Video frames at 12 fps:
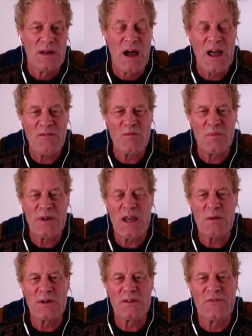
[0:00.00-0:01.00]
I haven't been
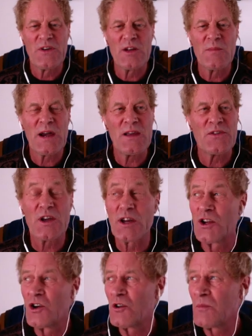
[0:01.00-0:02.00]
able to film anything
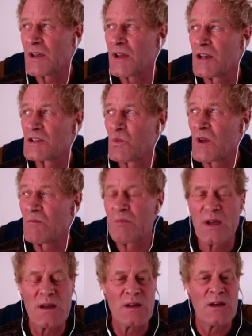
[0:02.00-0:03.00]
new because we've
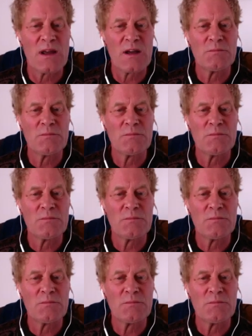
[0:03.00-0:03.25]
been